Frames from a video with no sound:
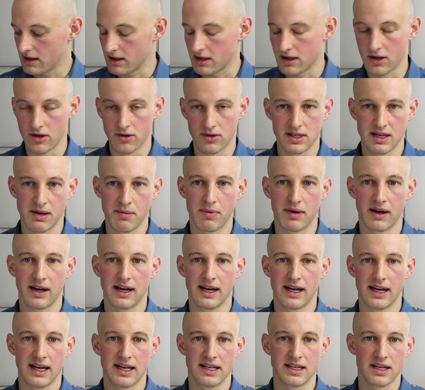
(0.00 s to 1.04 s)
you
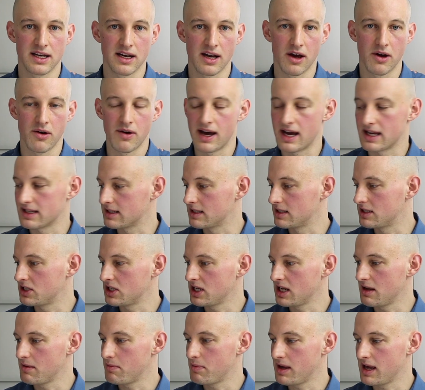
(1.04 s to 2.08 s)
typically need to know as a
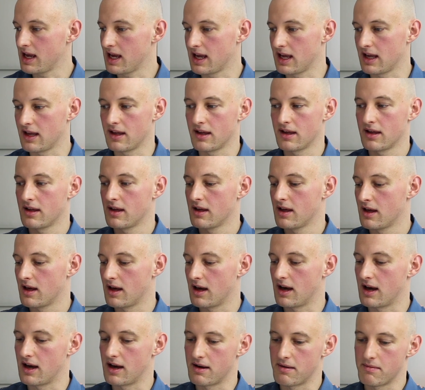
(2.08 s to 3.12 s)
GP.
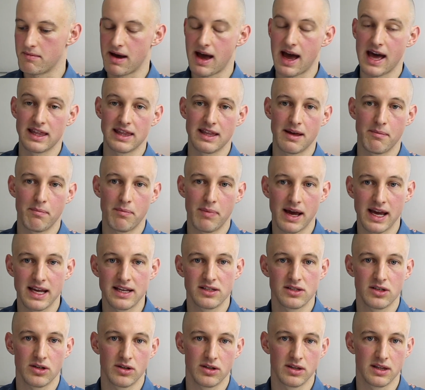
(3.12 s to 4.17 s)
And they're
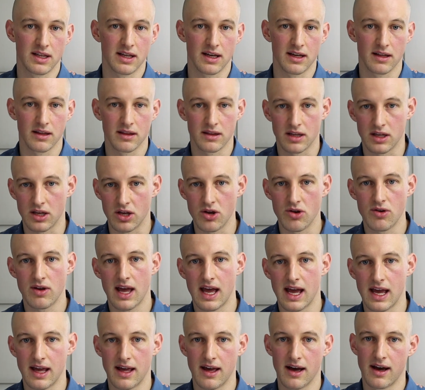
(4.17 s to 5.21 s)
based on the
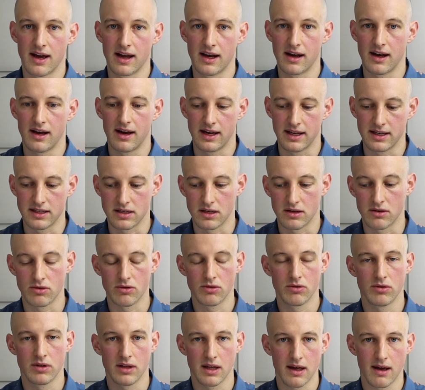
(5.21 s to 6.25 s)
UK guidelines and
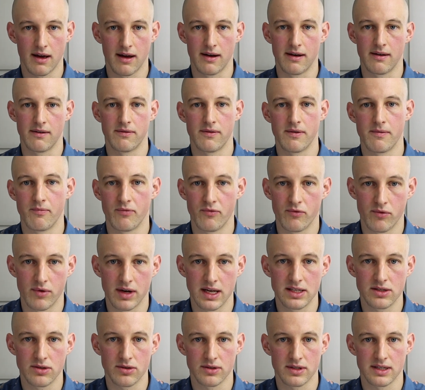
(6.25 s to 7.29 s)
all the kind of
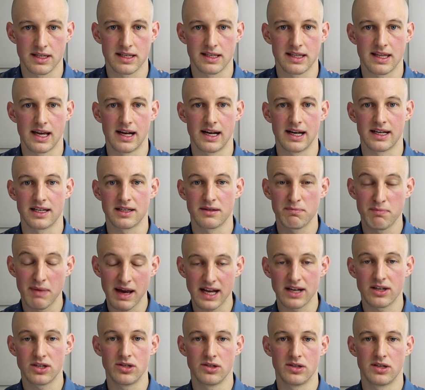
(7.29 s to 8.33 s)
resources they'll
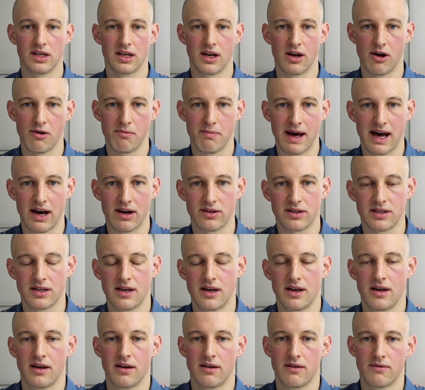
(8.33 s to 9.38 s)
expect you to know about
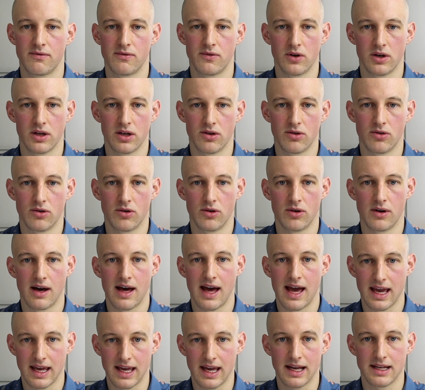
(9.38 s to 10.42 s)
for your
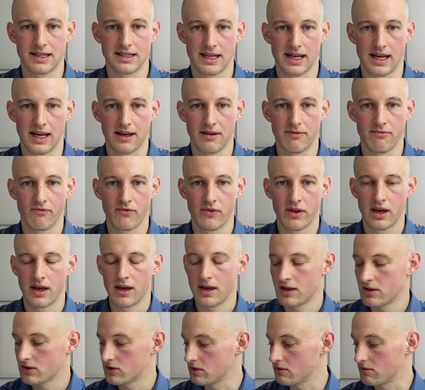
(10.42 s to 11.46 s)
AKT.
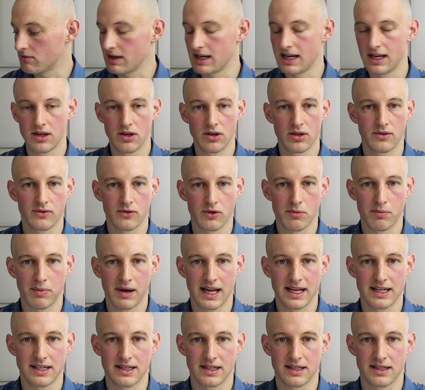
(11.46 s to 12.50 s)
So a really useful
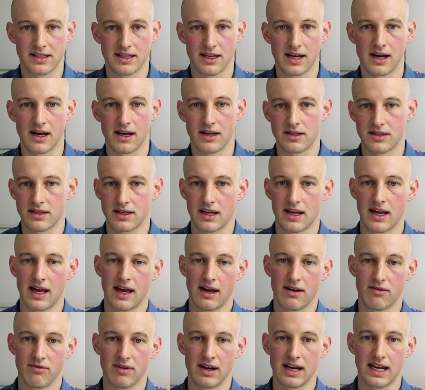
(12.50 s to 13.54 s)
place to start
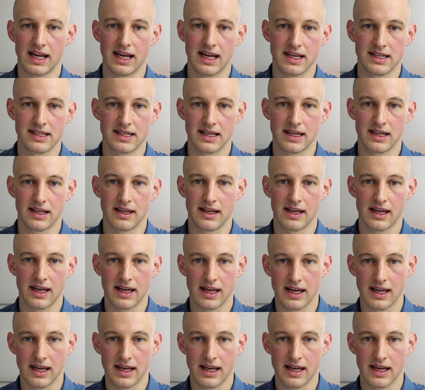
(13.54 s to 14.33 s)
and really easy